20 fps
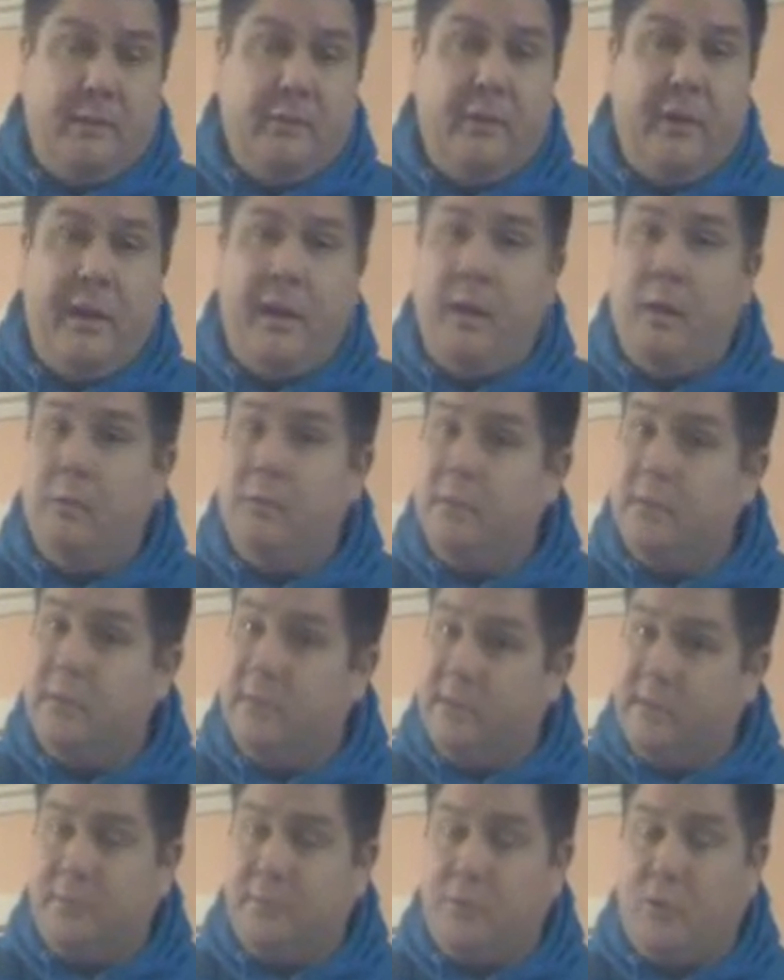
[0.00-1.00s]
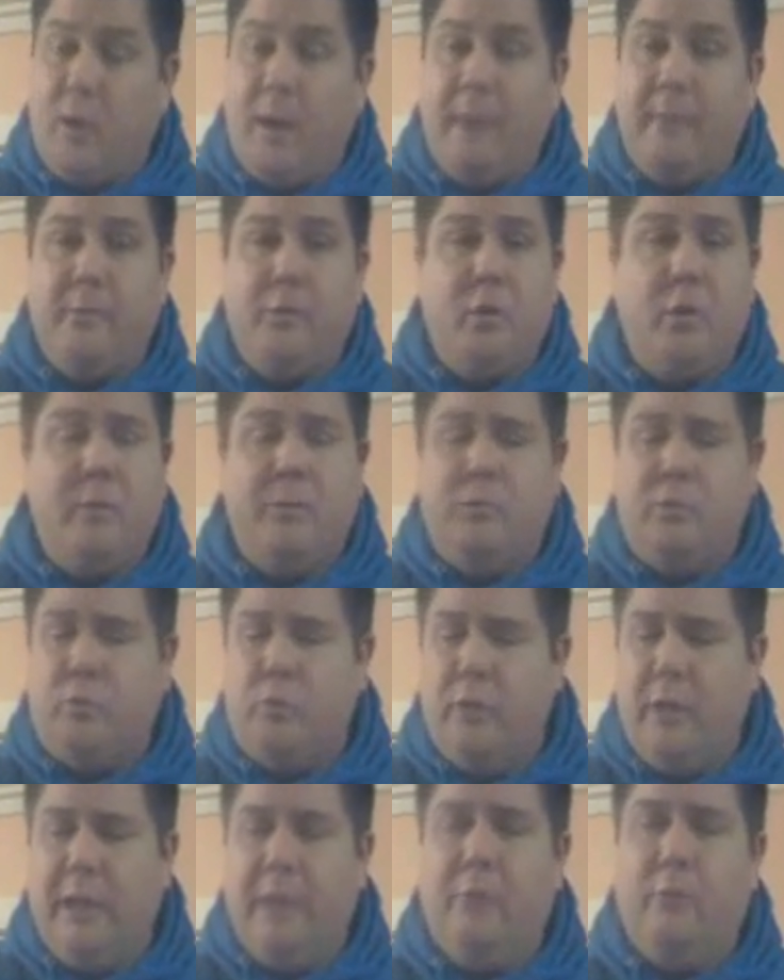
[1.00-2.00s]
his videos and subscribing to him. He's
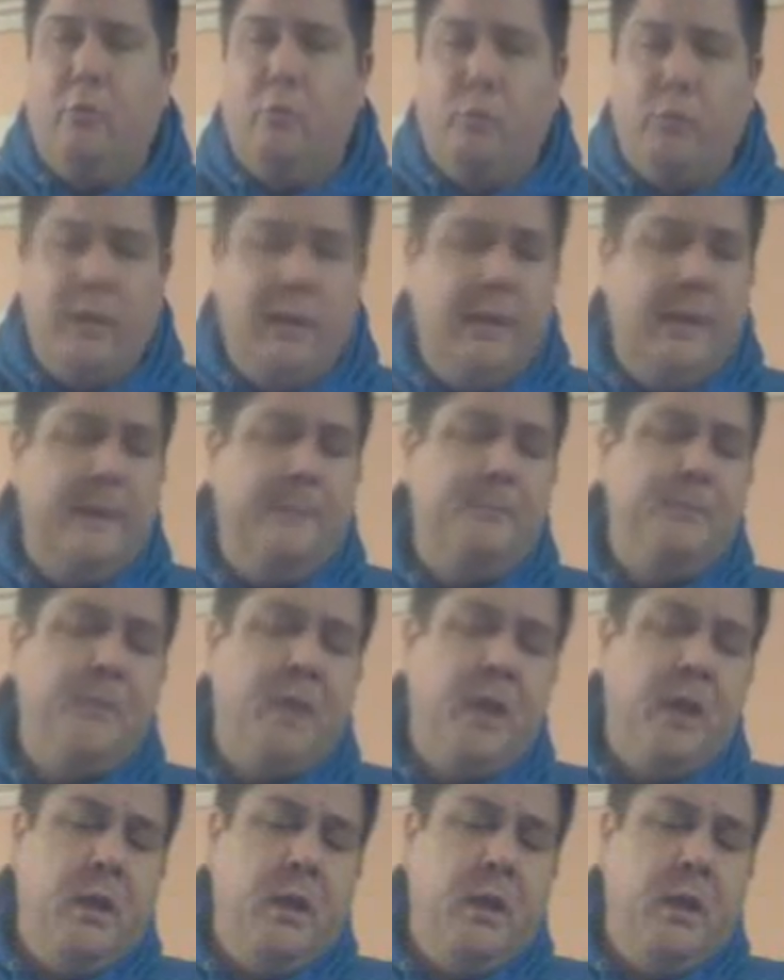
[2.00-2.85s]
really